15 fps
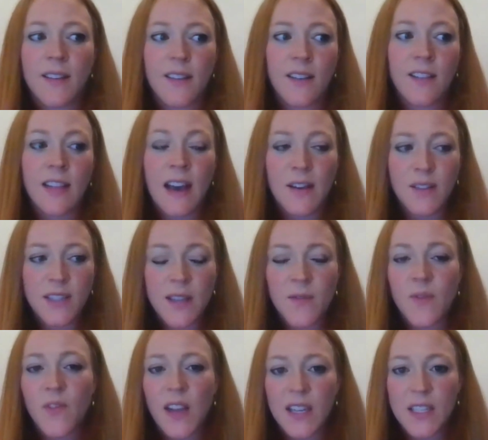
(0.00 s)
allows
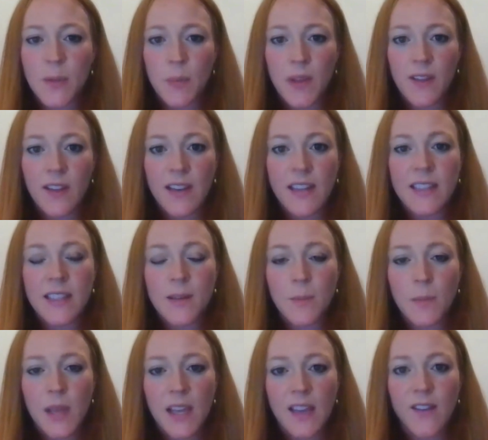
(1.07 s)
them flexibility to
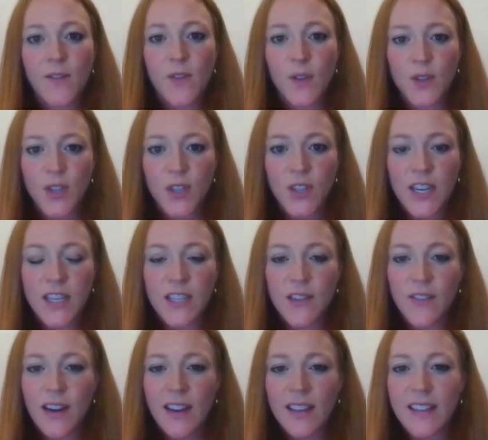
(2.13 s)
meet future changing
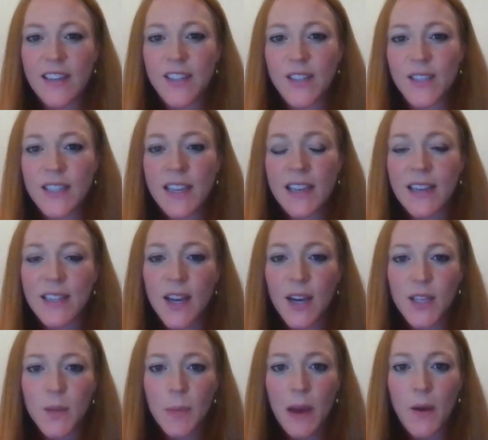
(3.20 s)
regulations like I
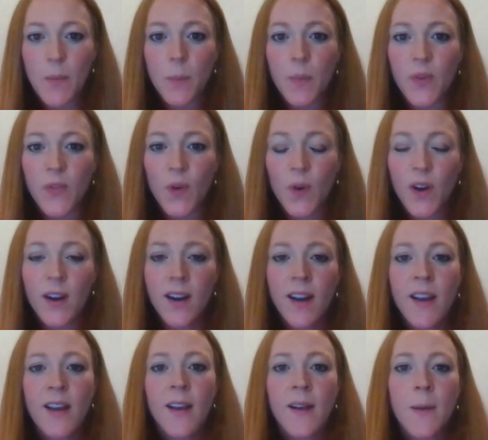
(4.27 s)
talked about before,
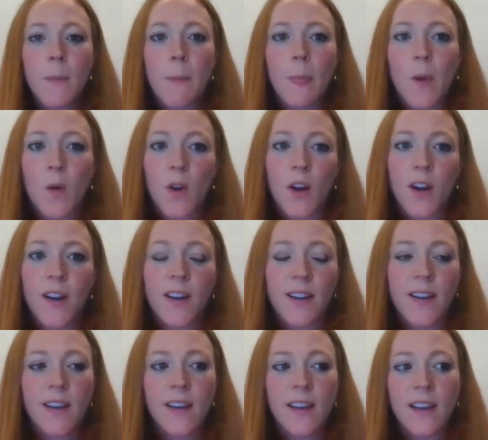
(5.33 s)
or
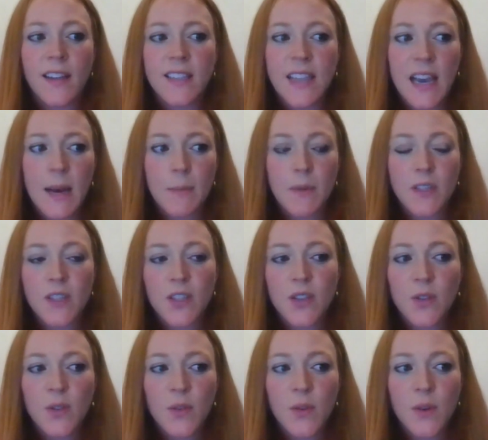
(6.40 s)
adapt
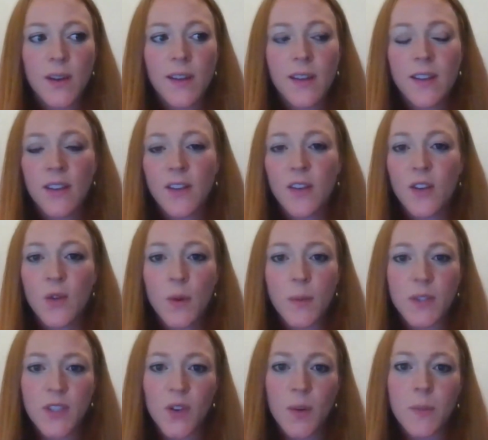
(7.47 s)
to new
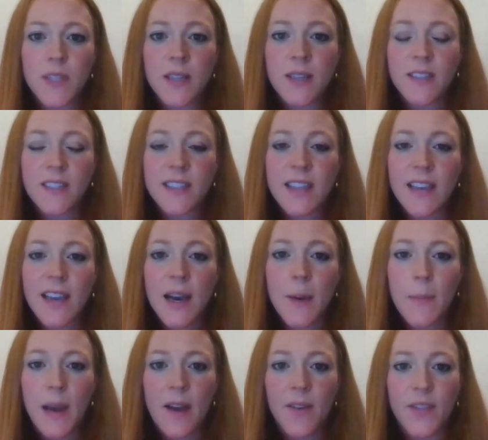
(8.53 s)
absorbents that
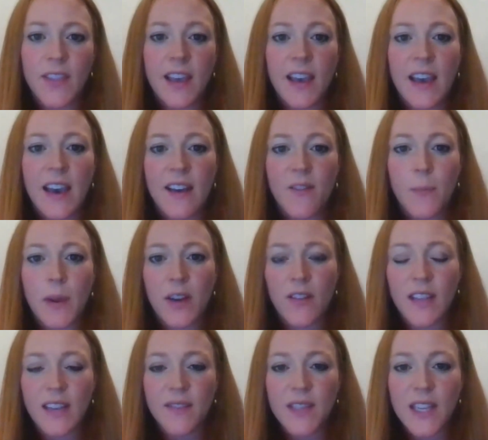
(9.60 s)
come out that have better
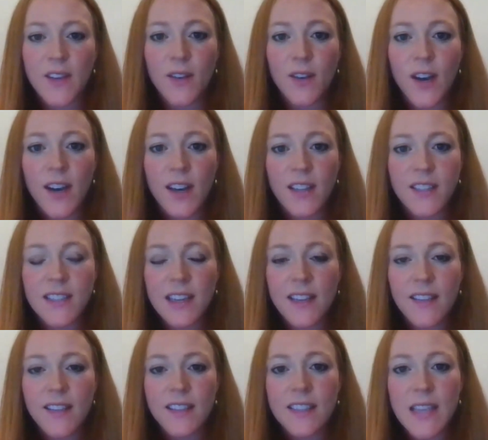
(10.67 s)
life cycle costs at
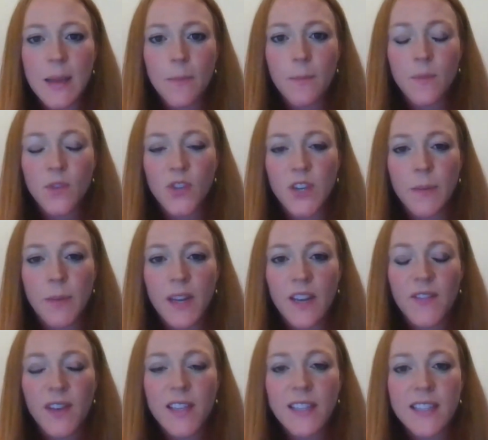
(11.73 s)
the same treatment
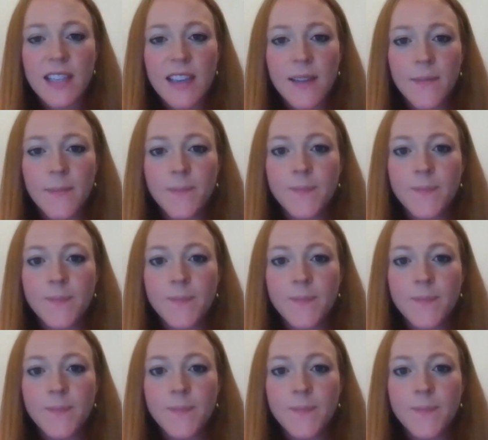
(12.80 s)
efficacy.